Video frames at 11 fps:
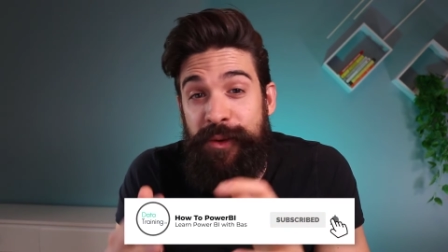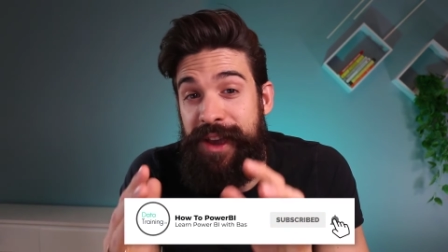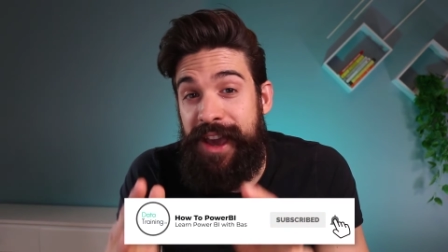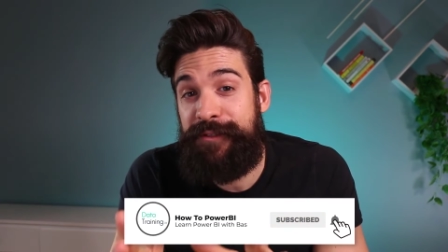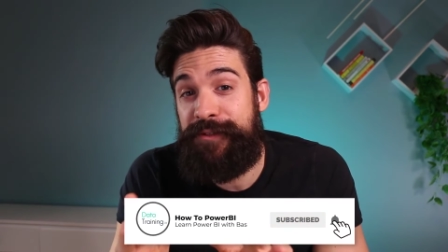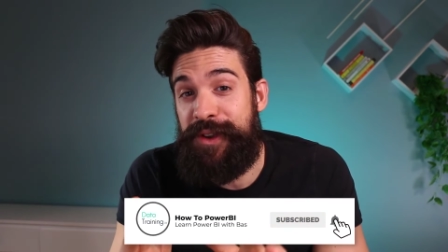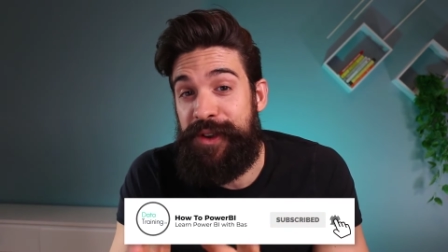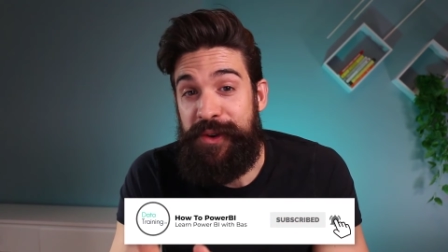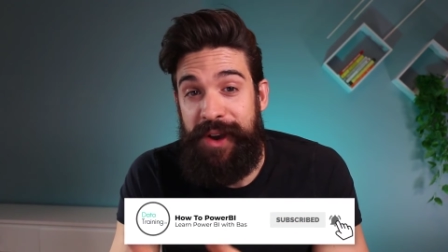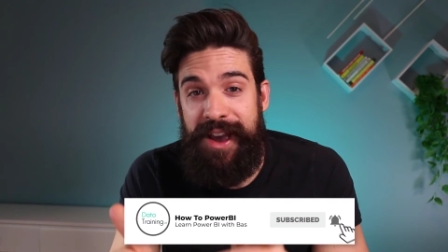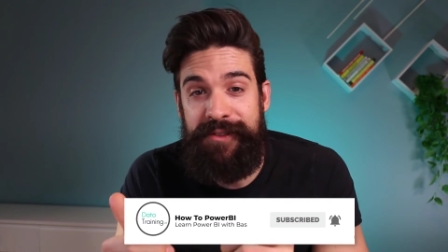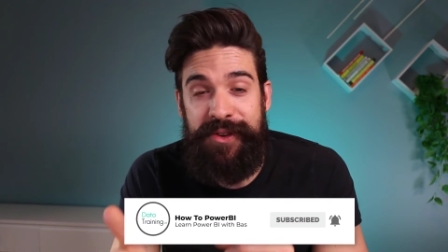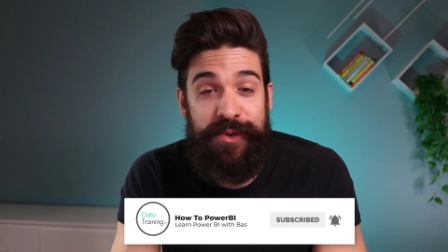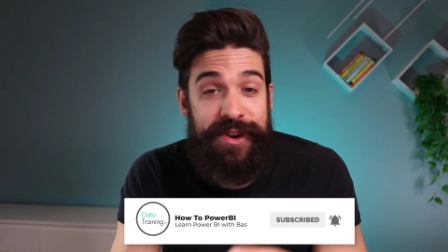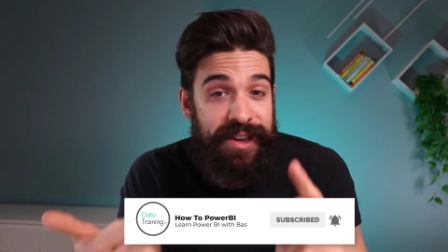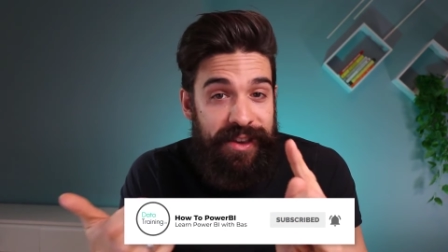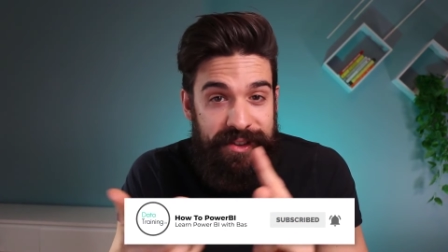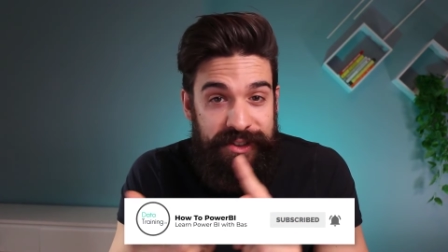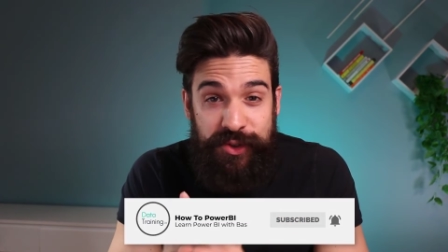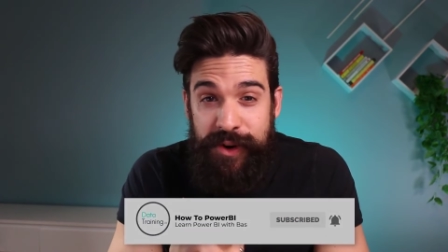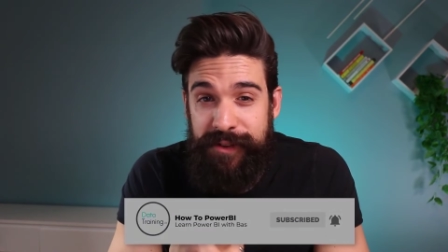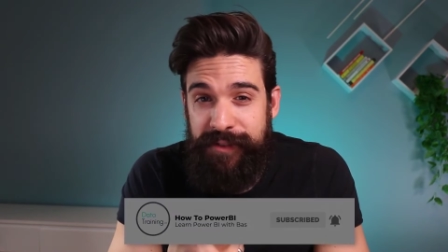We have for you every week
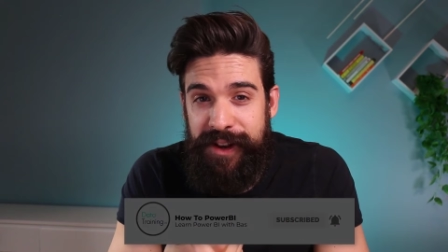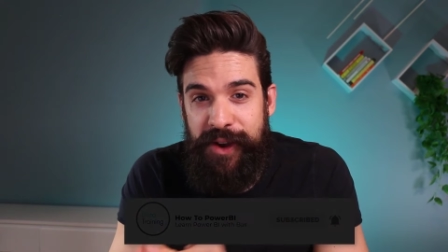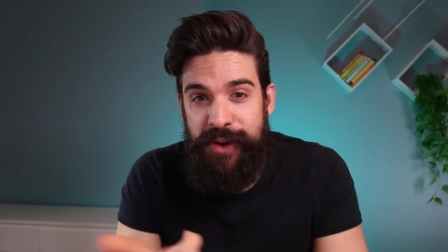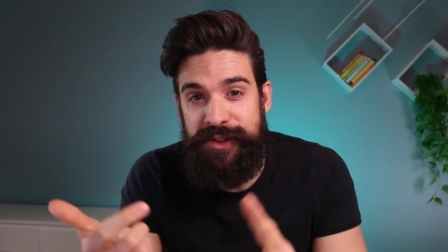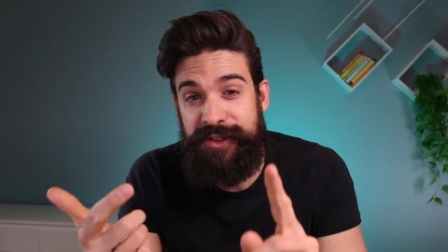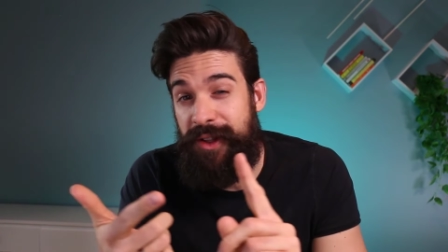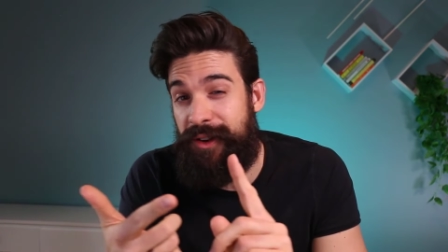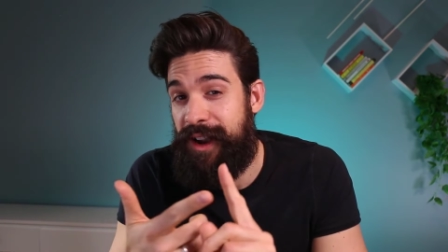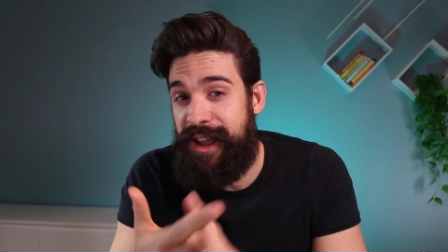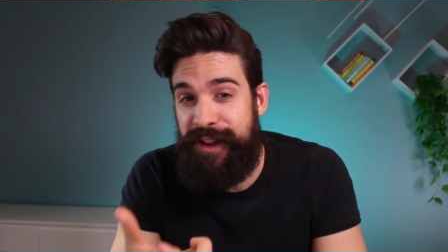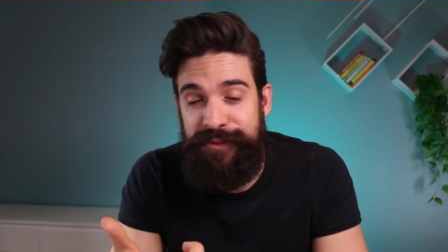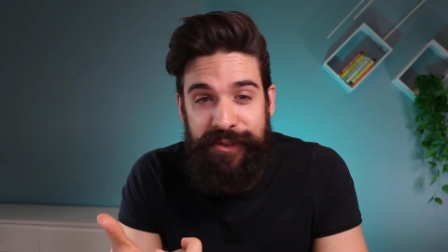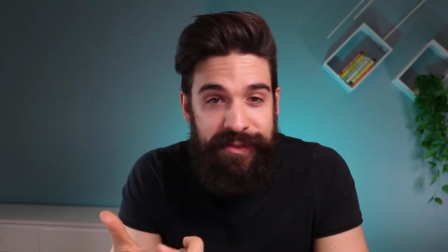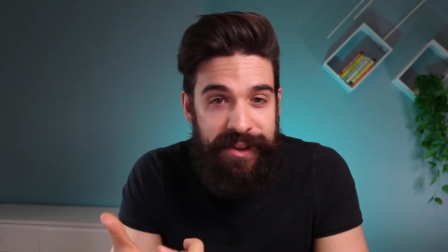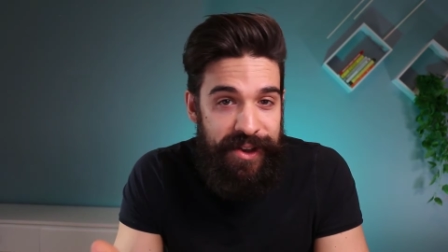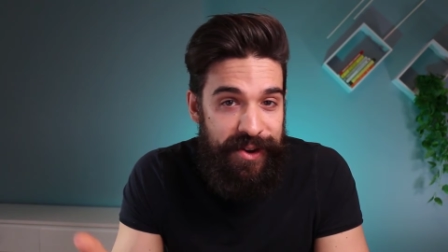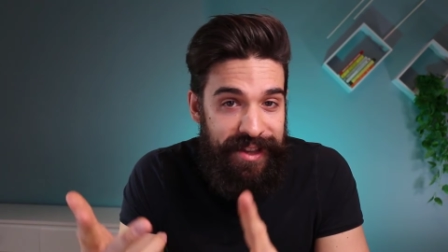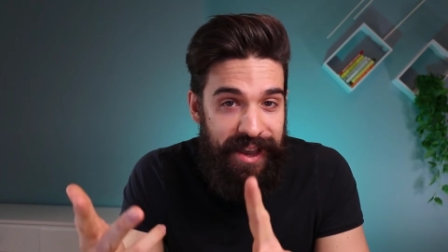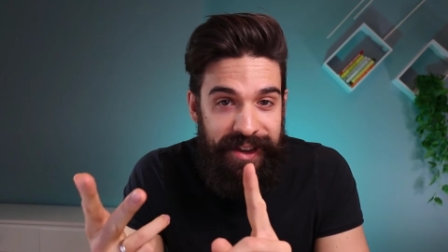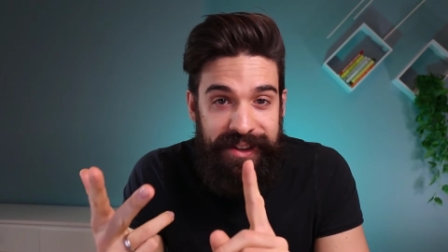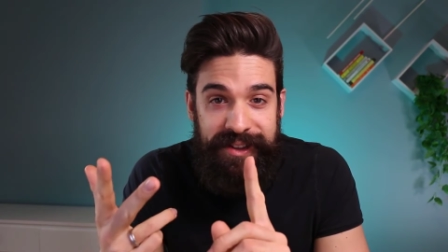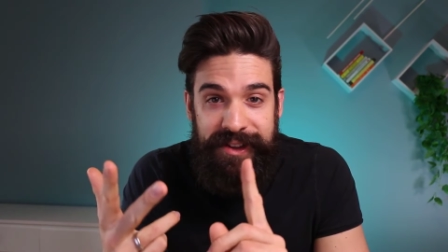short videos, longer info videos,
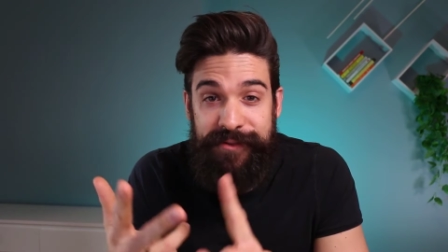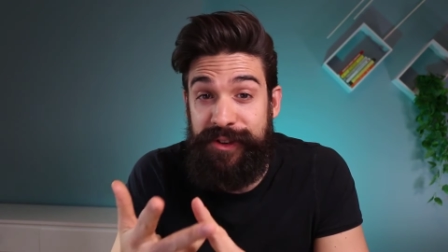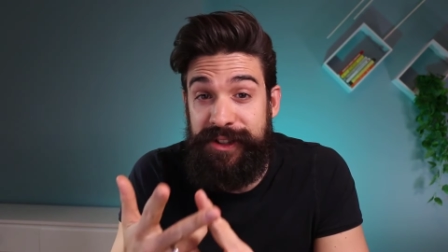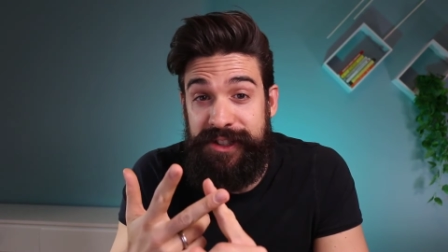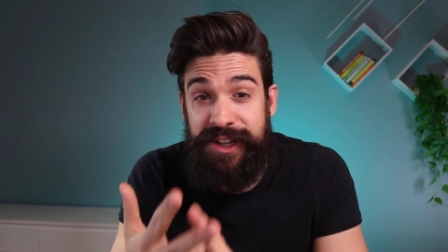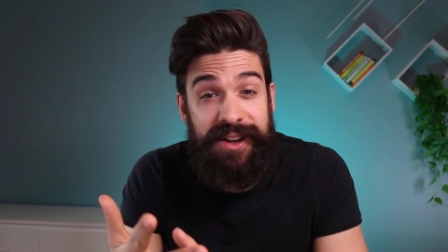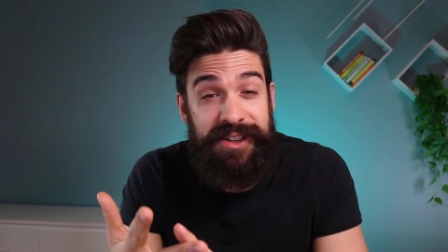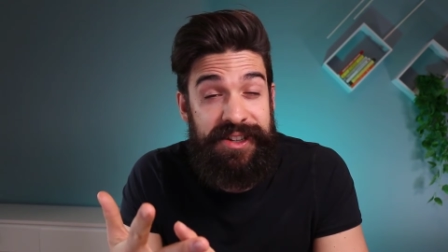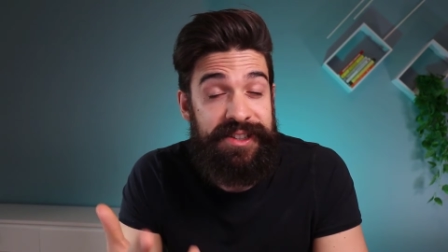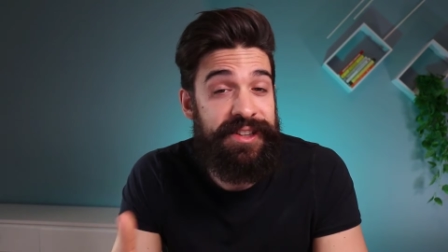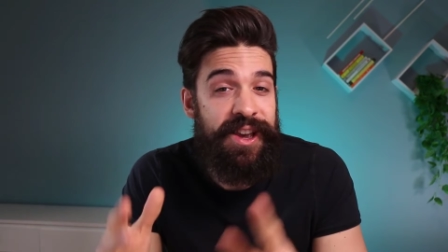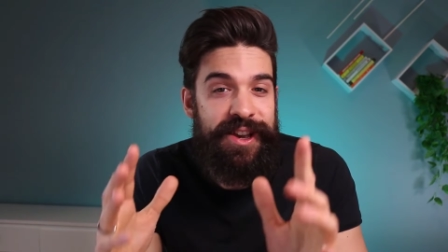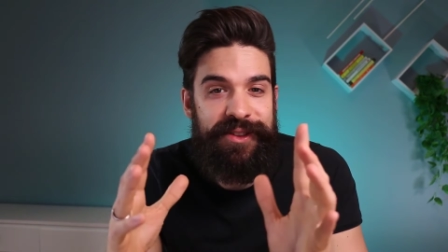and different challenges